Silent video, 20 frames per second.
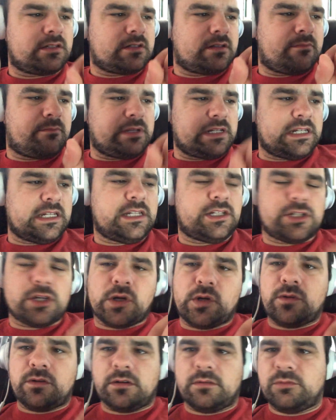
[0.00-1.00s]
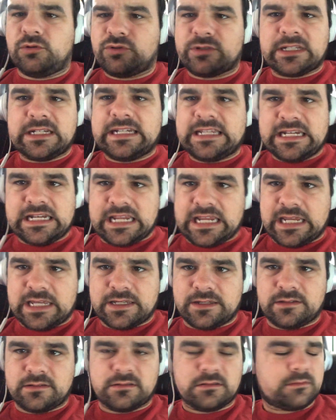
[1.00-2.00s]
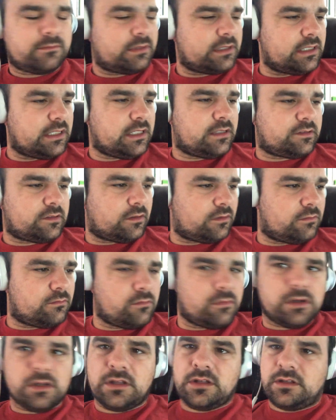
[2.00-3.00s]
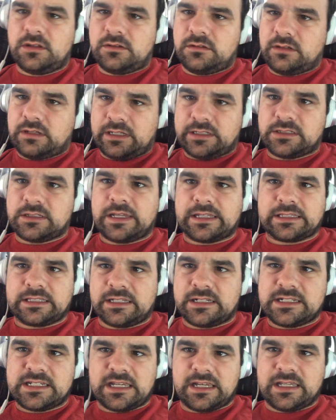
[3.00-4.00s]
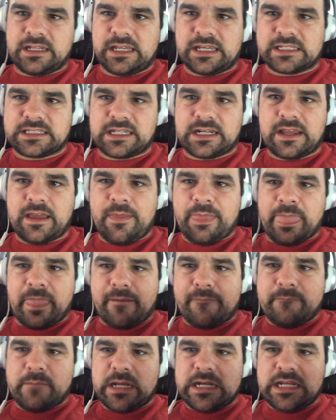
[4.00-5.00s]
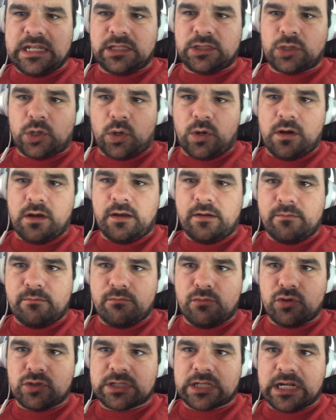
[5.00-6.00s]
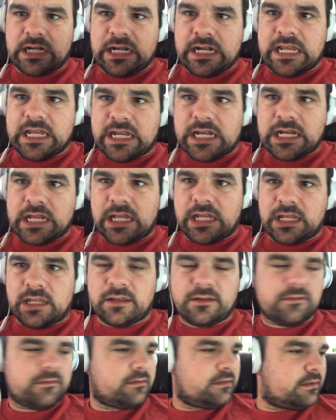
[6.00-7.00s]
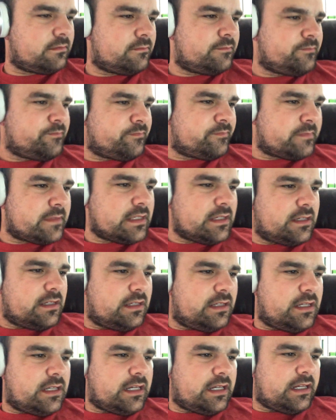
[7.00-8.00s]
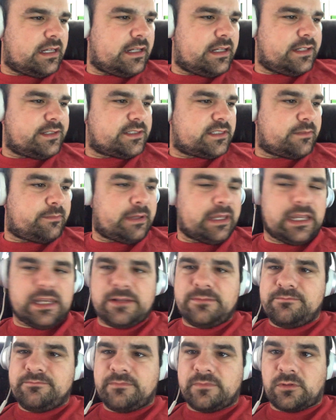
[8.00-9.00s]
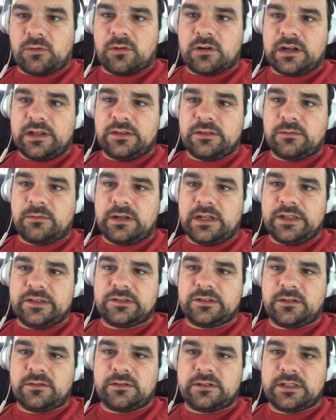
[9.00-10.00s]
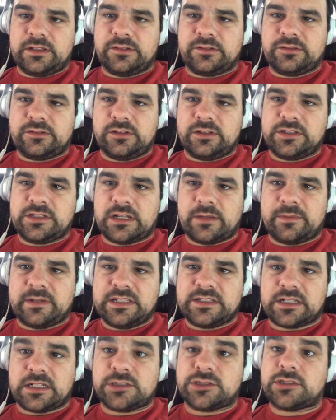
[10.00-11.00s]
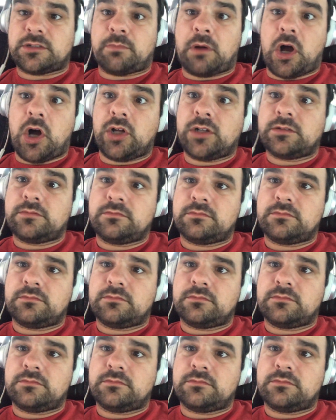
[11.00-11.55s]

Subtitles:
Benito Mussolini. Benito, how'd you like that Italian accent? Benito Mussolini. Yeah. Japan, or otherwise known as to the Japanese as Japan.